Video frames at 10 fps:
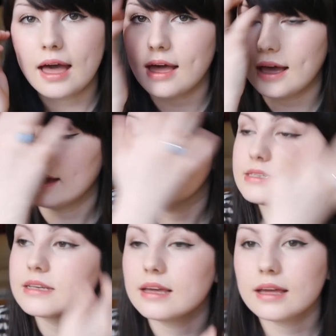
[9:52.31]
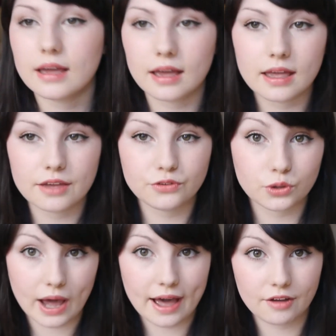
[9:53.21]
and if
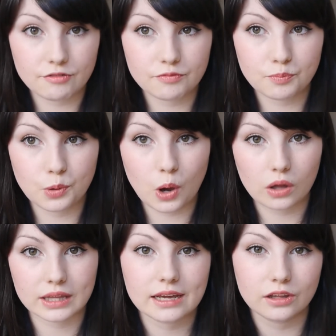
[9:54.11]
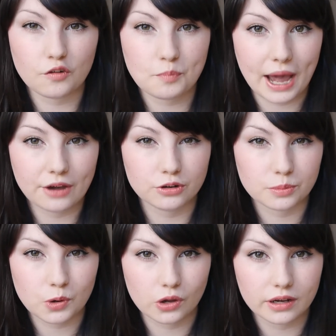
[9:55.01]
you have put on like a lot of powder
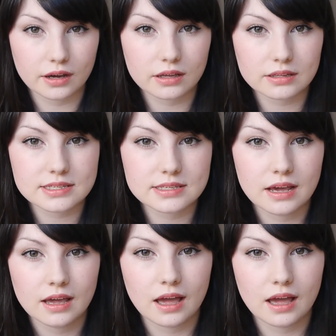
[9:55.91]
products,